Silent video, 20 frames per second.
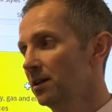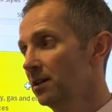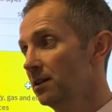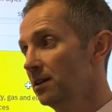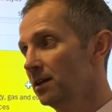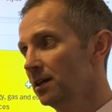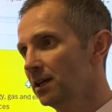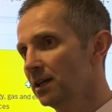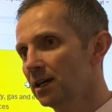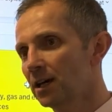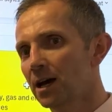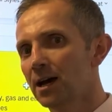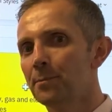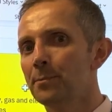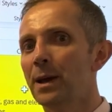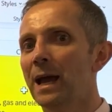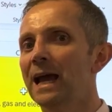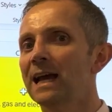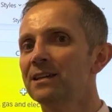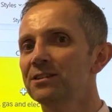the
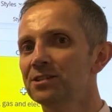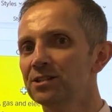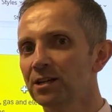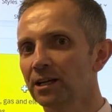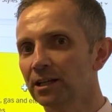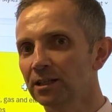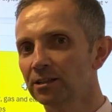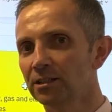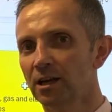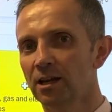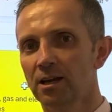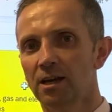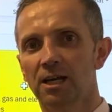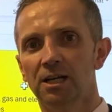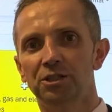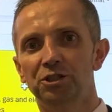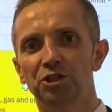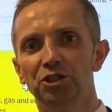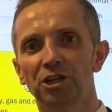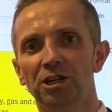pending
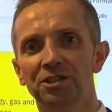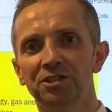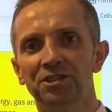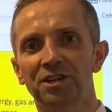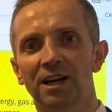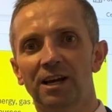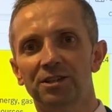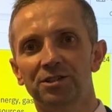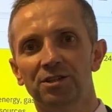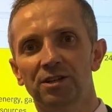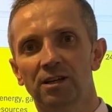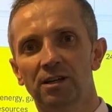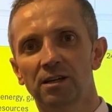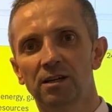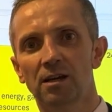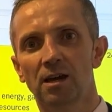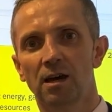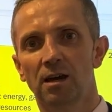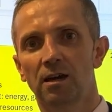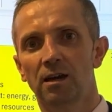
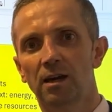GCSE